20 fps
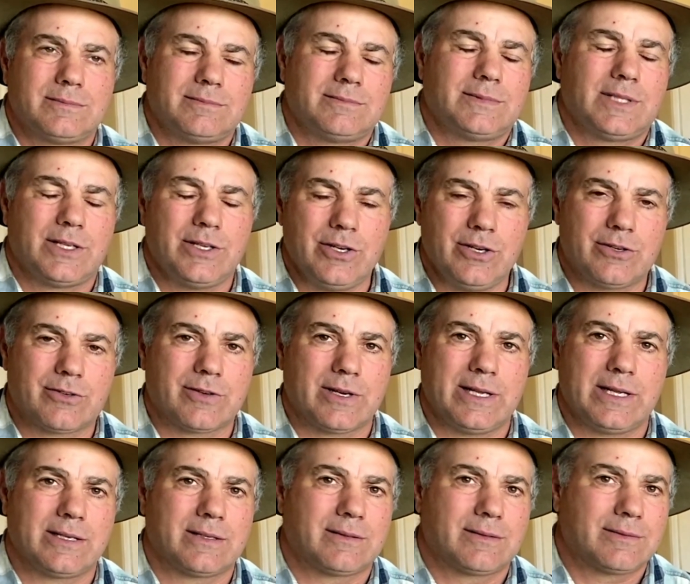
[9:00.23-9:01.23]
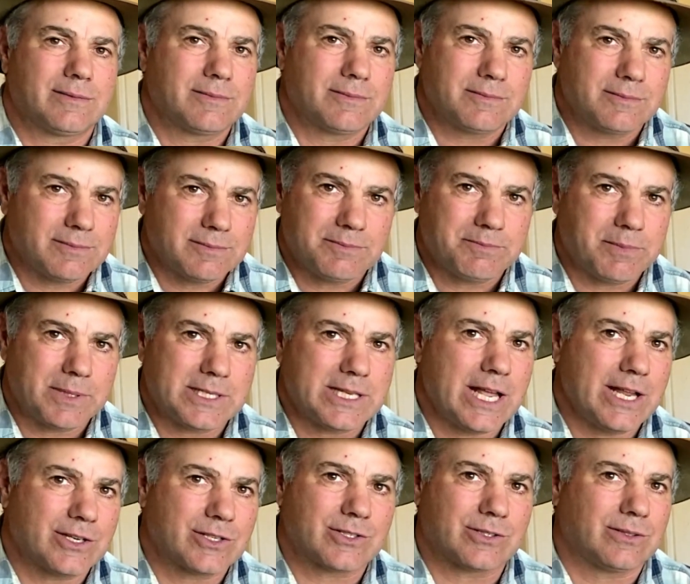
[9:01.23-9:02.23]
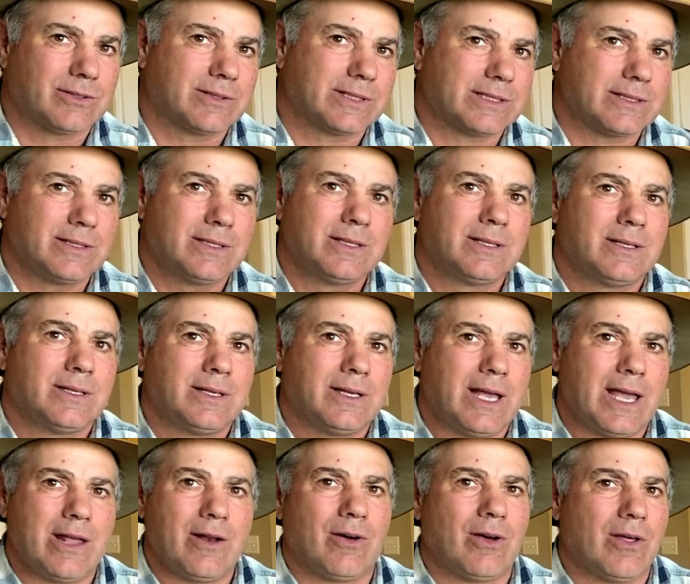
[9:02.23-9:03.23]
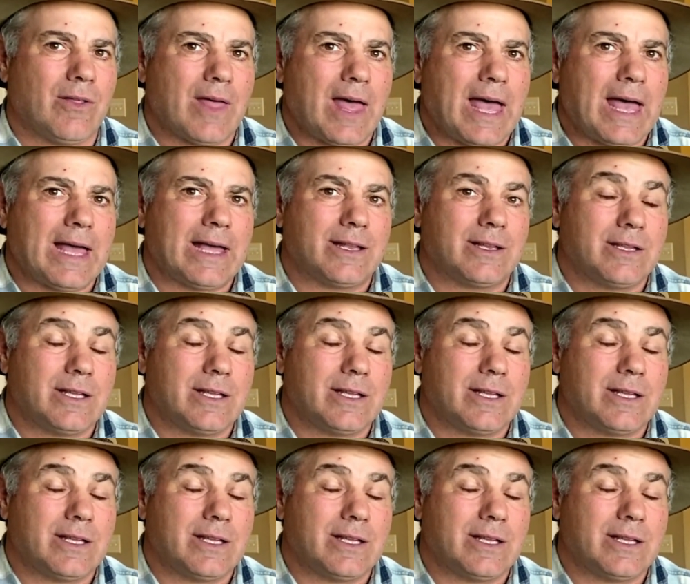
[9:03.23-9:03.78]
the nutrient potential and all that,